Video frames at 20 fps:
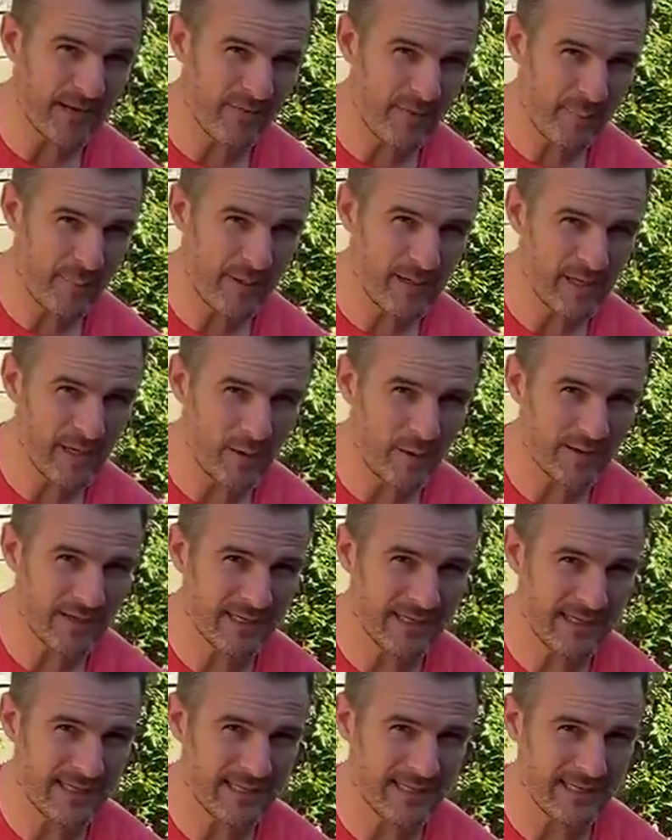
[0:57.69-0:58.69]
bit of a pillow
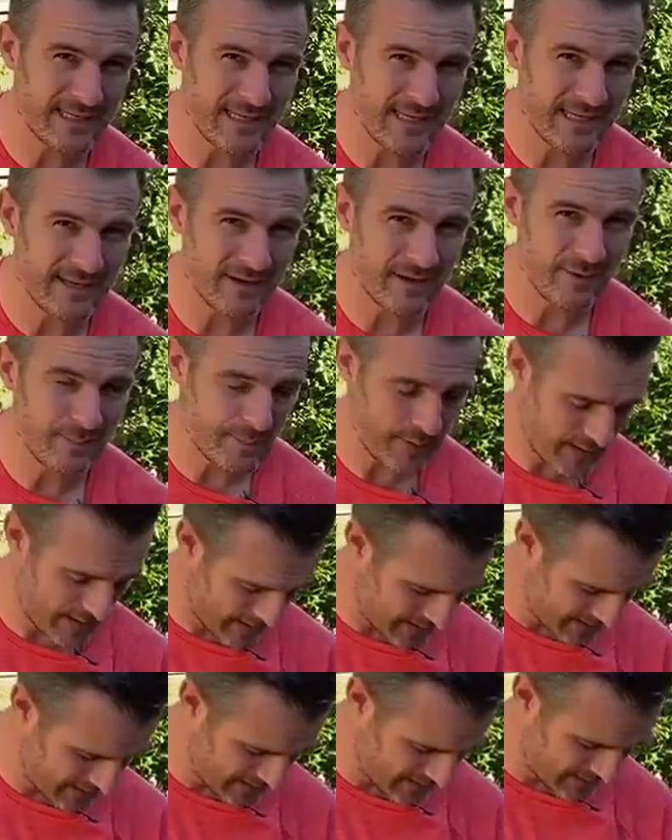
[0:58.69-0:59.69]
underneath your knee though,
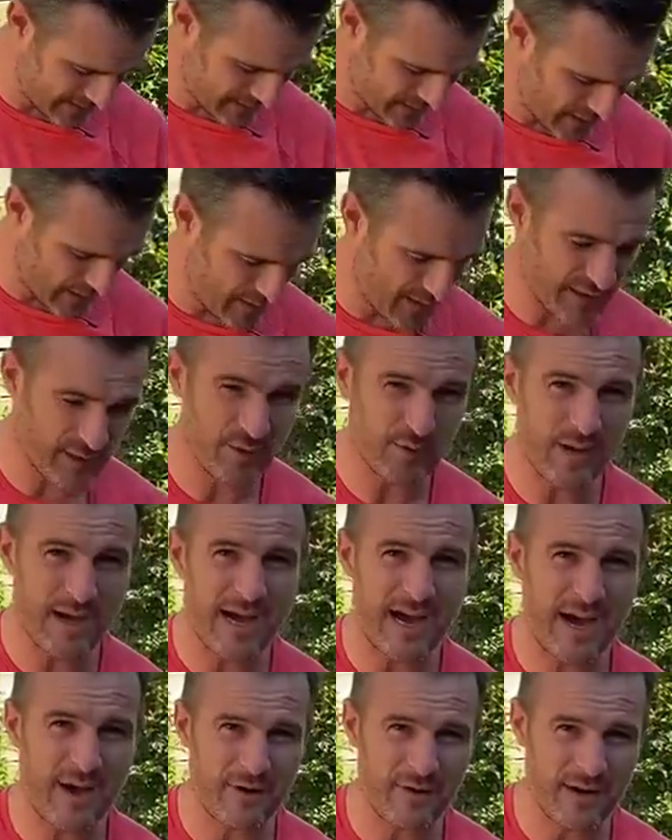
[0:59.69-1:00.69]
because it's just going to be too
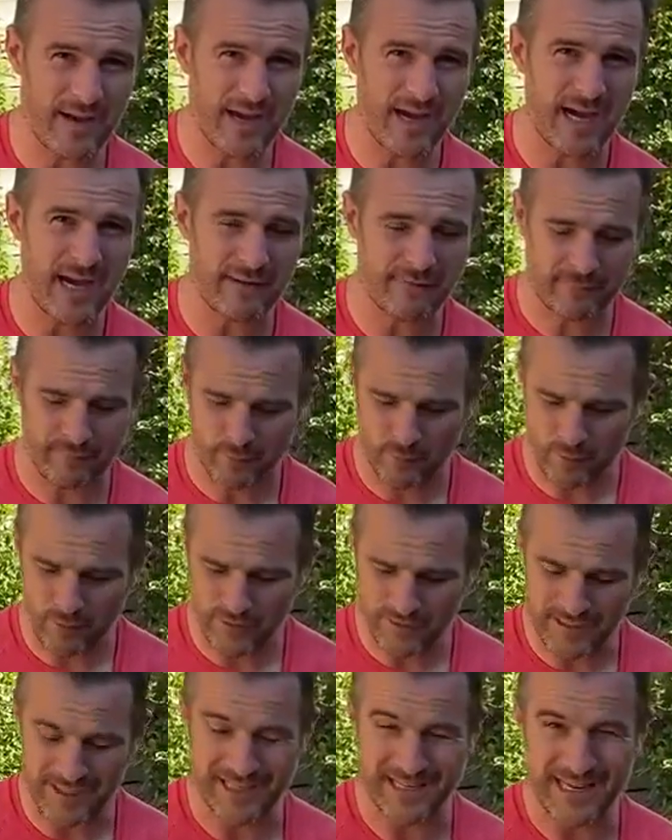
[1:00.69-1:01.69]
hard on a hard floor
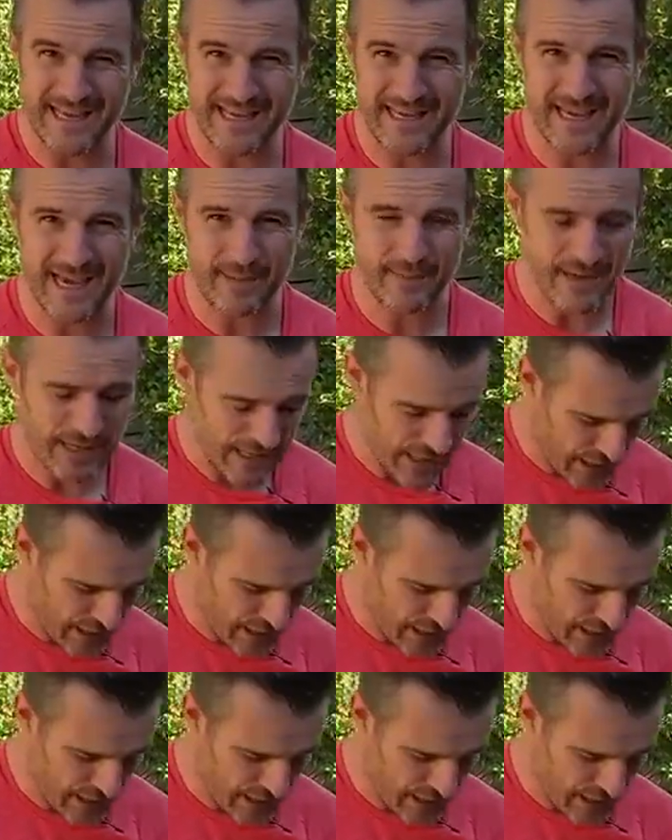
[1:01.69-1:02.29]
onto your kneecap,